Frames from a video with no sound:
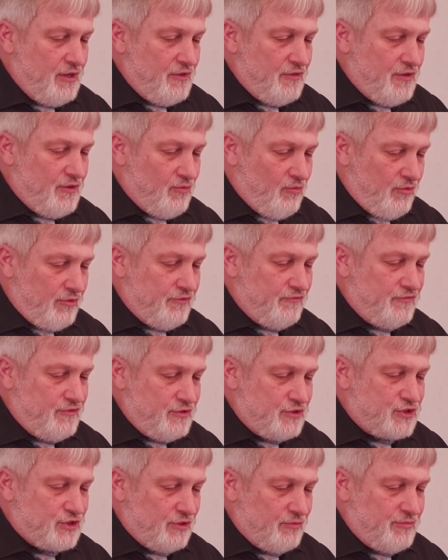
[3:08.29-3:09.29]
that one of you
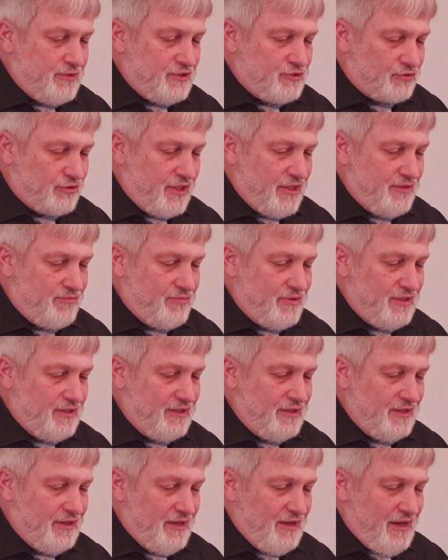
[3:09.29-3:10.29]
shall betray
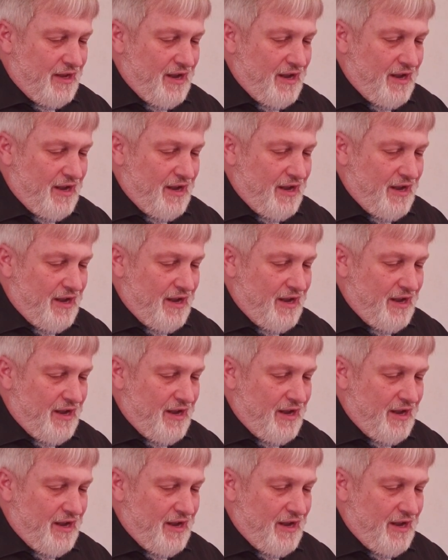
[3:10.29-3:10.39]
me.